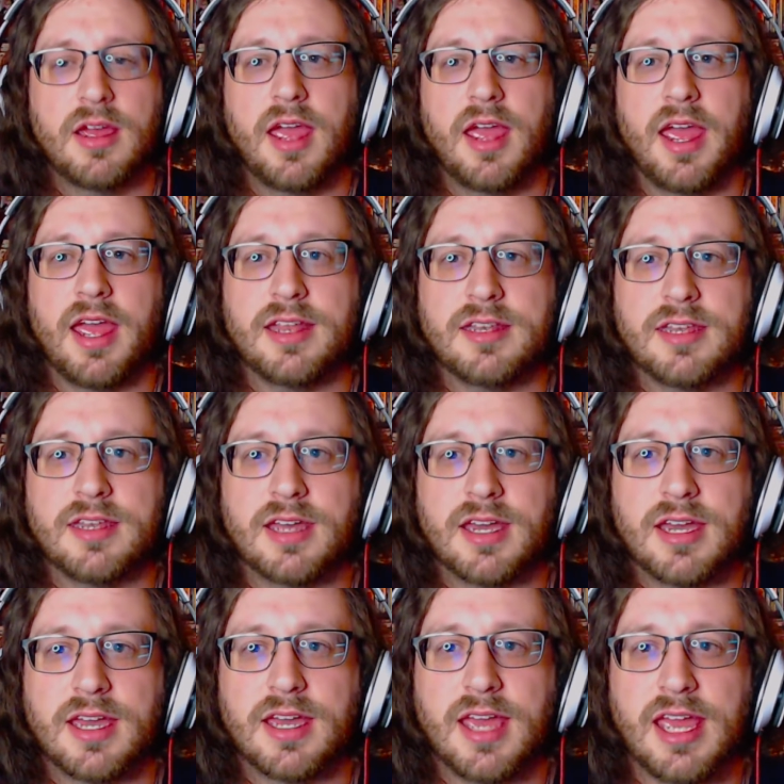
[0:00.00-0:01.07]
And
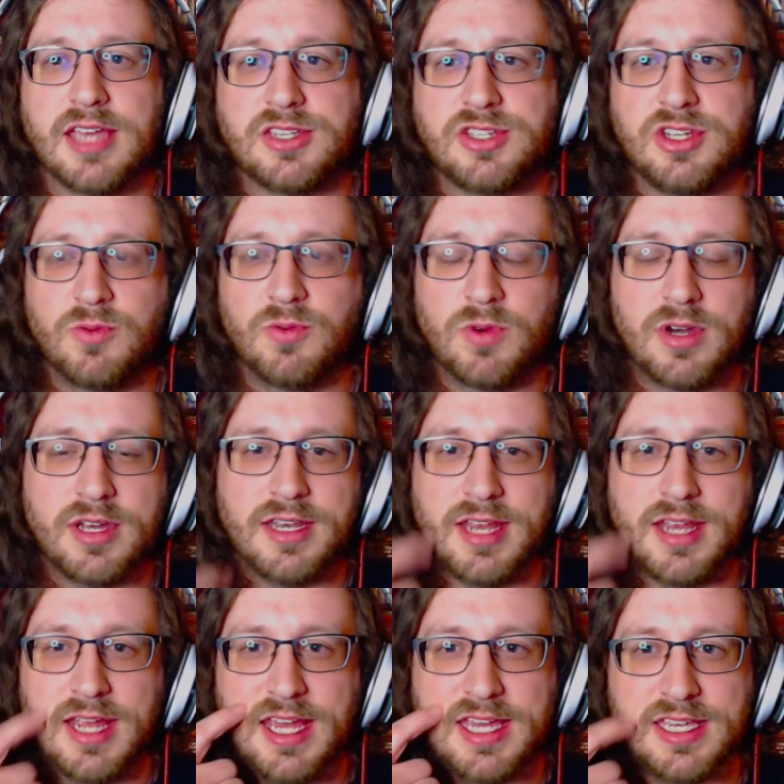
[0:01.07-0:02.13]
SG1
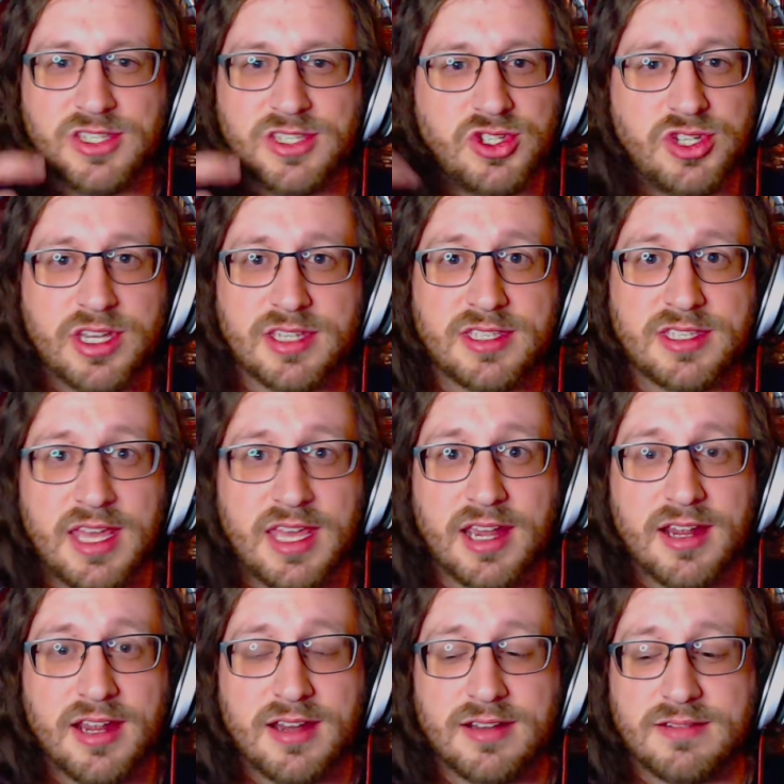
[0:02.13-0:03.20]
is just there